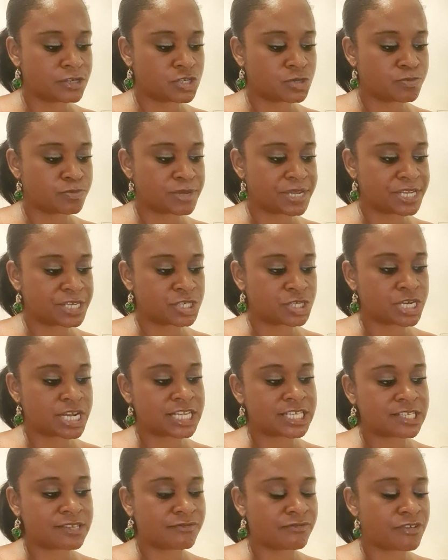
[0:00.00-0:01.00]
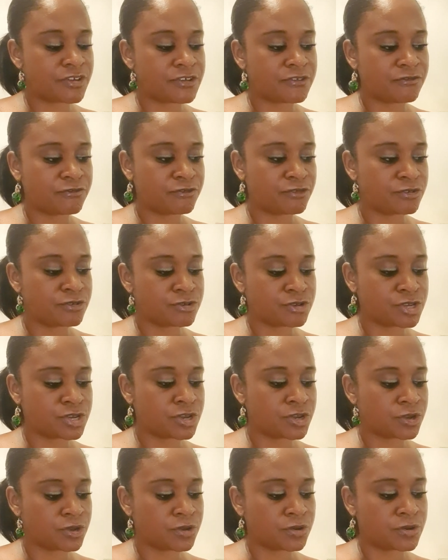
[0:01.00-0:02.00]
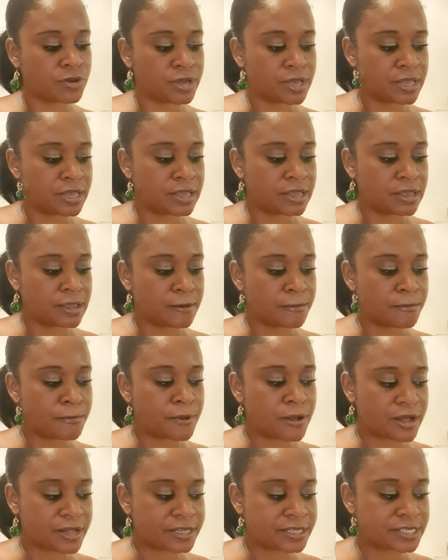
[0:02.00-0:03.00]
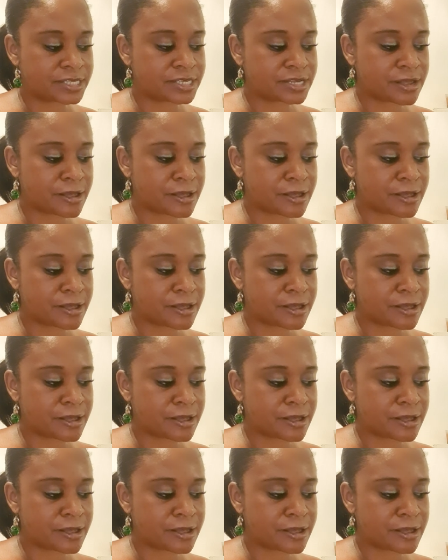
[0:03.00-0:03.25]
being transferred through you, but